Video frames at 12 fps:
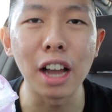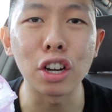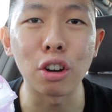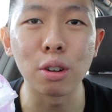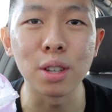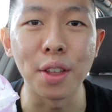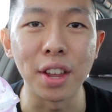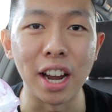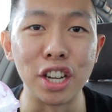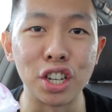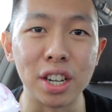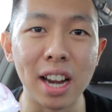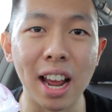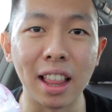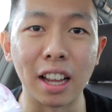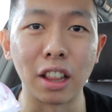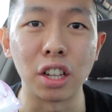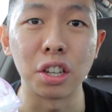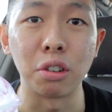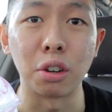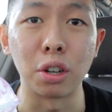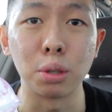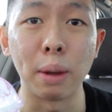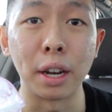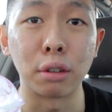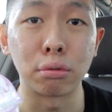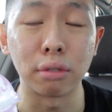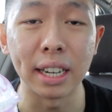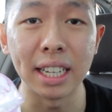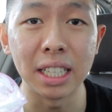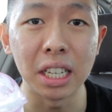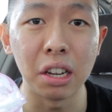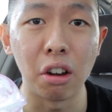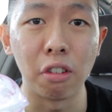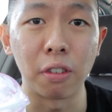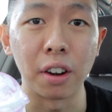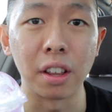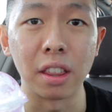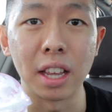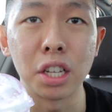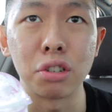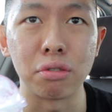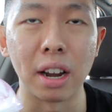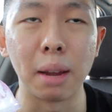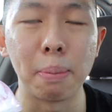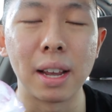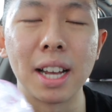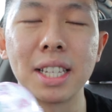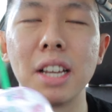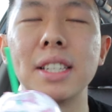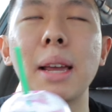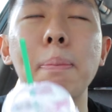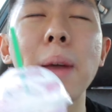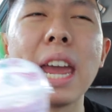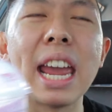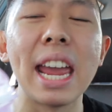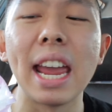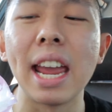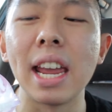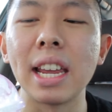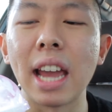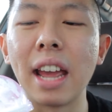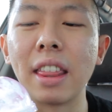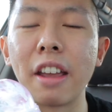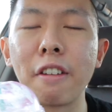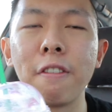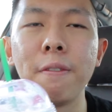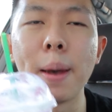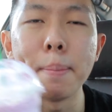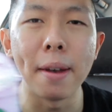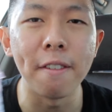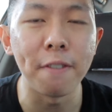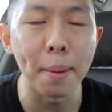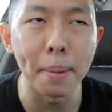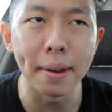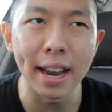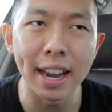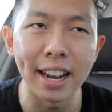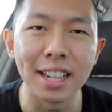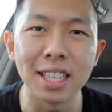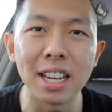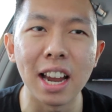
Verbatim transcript: girls on the internet. Like lots of girls went crazy over this drink because it was like pink and like feminine and